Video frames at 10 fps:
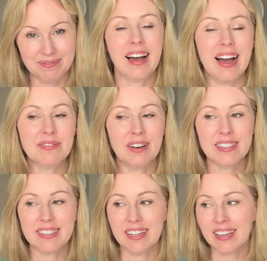I find
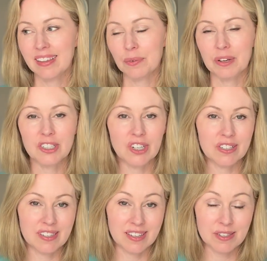taking the ring
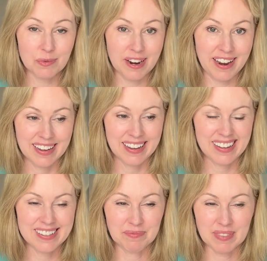shots this way
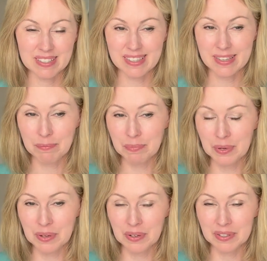is
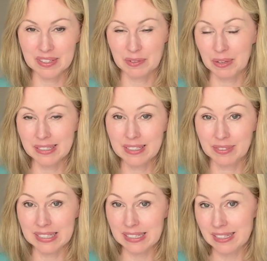simple, it's
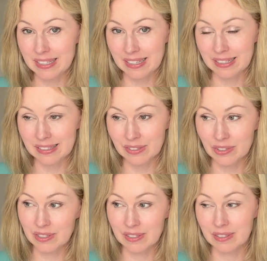relatively easy,
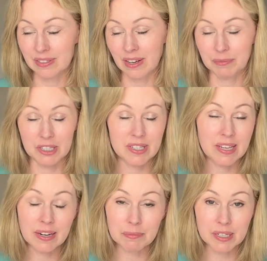there's not much
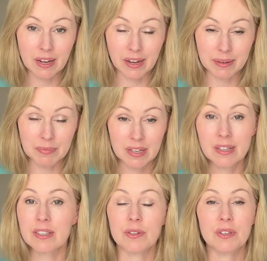setup time,
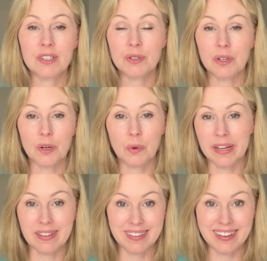so you can do it
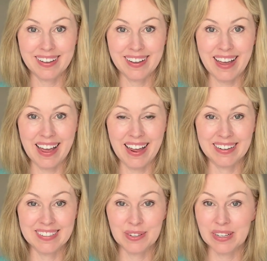quickly
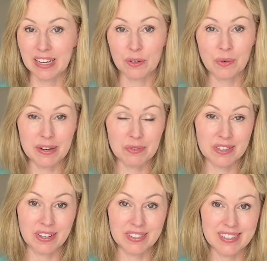and you can get great
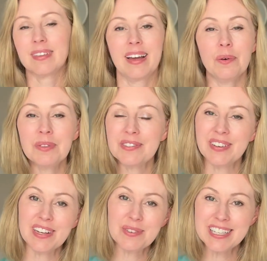results. I hope this
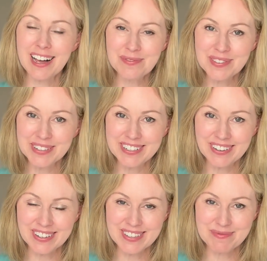video was helpful and you
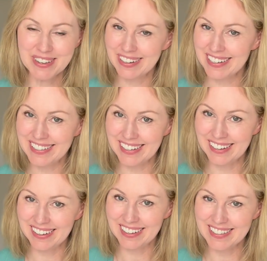got some good
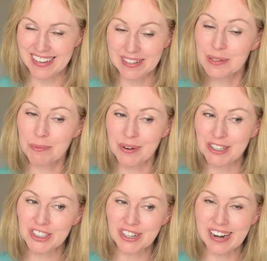ideas and
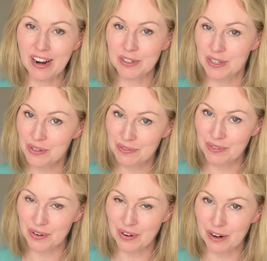inspiration on how you could
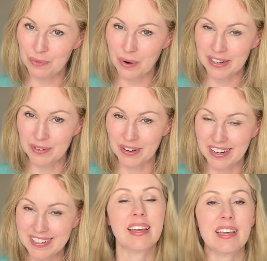photograph wedding
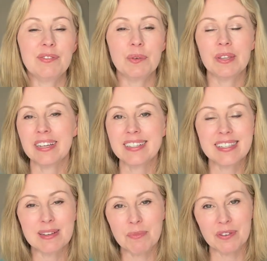rings. If you would like to
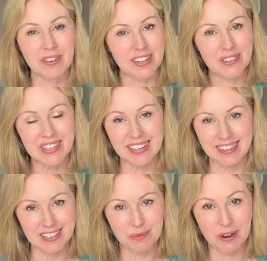see more videos like
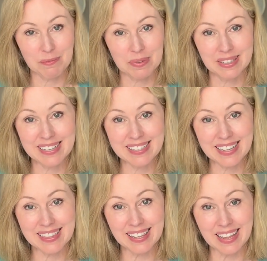this one, please
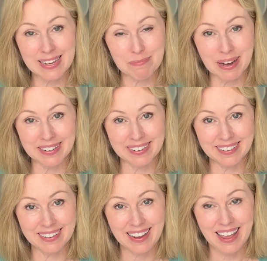hit the like button
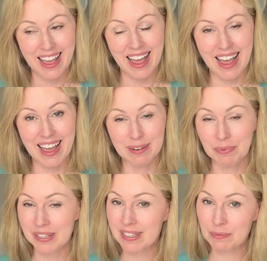and
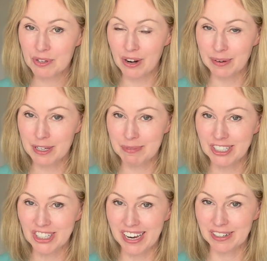please subscribe to my
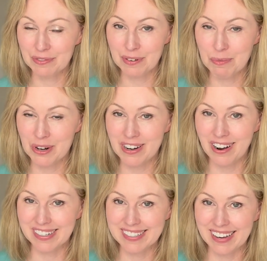channel for more
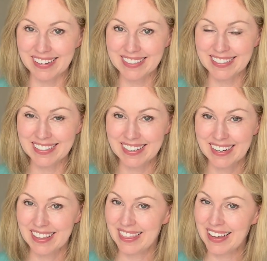content.
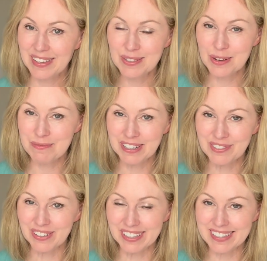Thank you so much
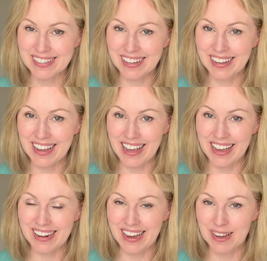for listening,
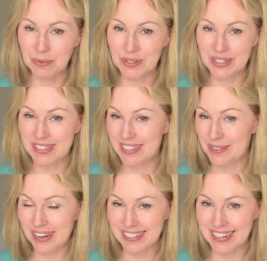and I will see you
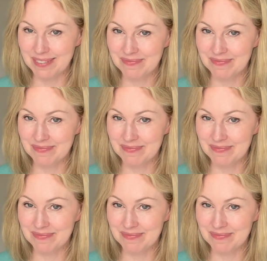next time.